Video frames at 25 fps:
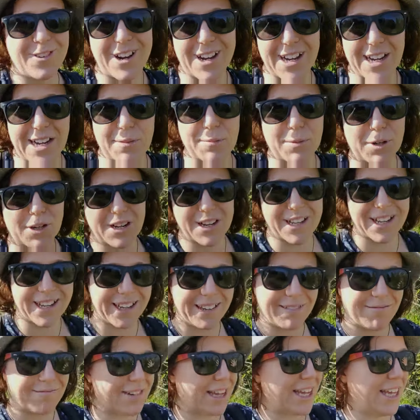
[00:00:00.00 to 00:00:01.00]
Alright, I'm on
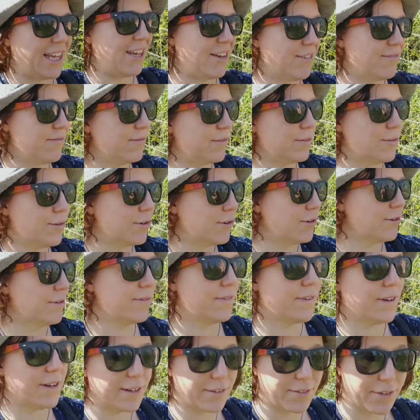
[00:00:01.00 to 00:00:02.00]
like take 4,
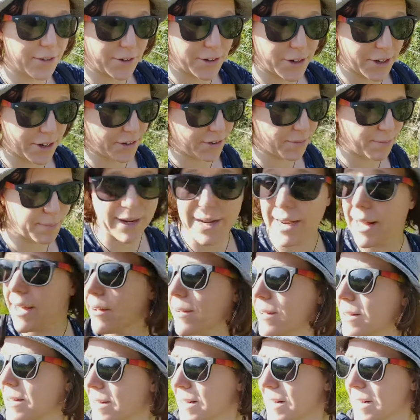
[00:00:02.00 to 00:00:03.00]
5, who knows by now.